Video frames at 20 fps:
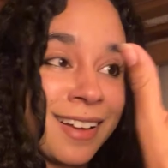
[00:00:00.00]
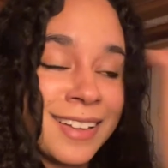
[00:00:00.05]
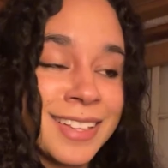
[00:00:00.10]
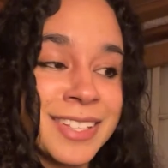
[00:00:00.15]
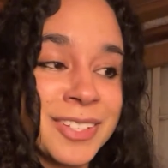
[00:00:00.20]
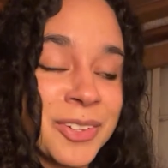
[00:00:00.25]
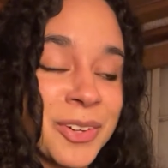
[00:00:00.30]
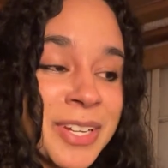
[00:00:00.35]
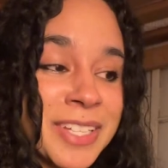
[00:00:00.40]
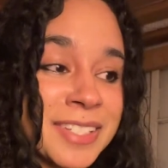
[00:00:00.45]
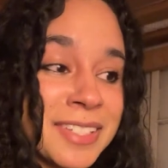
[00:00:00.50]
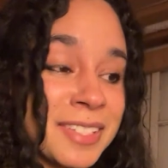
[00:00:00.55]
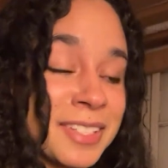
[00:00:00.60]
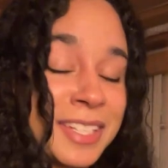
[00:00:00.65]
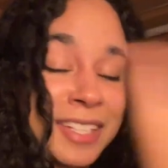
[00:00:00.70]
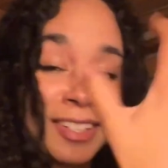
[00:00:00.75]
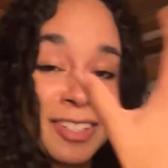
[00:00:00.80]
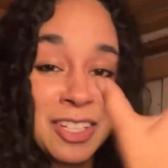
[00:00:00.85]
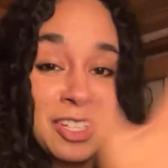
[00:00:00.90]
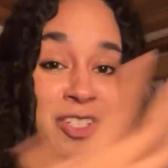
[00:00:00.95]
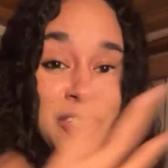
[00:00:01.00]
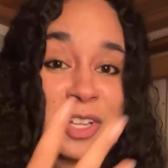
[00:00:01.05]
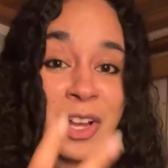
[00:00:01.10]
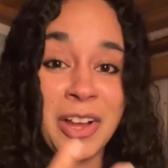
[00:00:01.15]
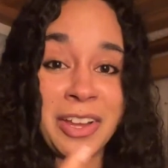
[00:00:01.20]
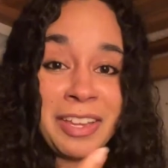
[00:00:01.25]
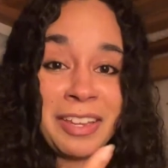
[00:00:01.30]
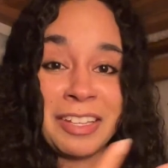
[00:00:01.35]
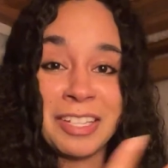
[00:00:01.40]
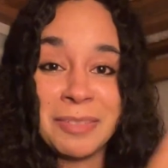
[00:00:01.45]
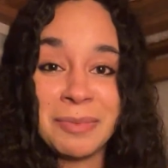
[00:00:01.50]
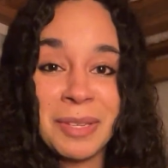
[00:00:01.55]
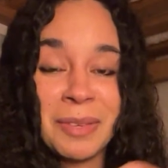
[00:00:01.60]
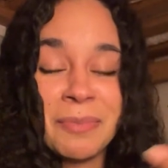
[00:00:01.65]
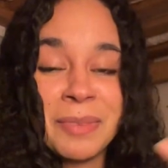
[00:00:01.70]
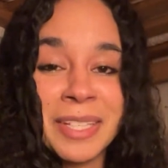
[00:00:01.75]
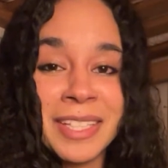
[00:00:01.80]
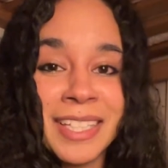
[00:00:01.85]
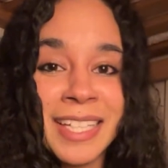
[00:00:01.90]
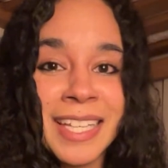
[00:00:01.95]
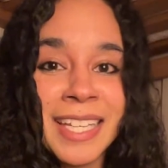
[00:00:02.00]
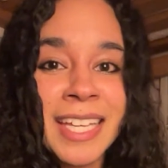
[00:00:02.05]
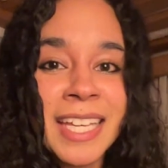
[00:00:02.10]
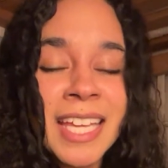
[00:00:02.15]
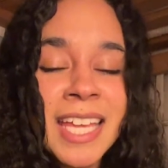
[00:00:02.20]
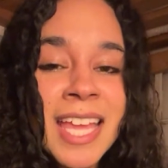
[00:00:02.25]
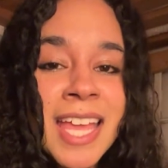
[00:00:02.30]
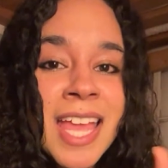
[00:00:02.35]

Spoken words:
it's crazy. It's like shocking to me. But like